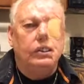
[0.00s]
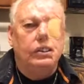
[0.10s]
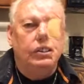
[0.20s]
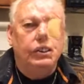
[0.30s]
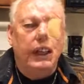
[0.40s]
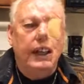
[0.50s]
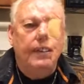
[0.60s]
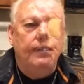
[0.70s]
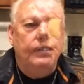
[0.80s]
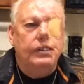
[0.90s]
There's
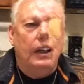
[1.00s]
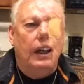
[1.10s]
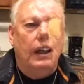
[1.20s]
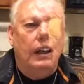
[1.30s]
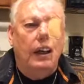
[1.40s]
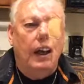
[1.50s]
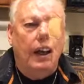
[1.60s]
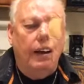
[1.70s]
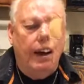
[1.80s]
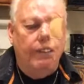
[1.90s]
times
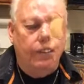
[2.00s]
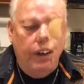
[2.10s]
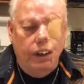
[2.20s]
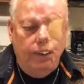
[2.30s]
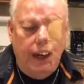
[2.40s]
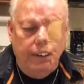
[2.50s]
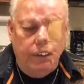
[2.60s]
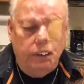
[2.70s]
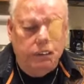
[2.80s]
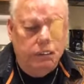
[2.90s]
I've read the
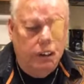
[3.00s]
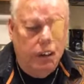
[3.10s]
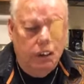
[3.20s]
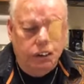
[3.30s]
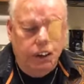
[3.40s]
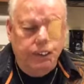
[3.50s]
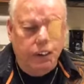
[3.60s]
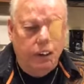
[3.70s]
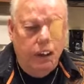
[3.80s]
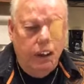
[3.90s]
Bible
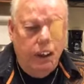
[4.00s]
scripture,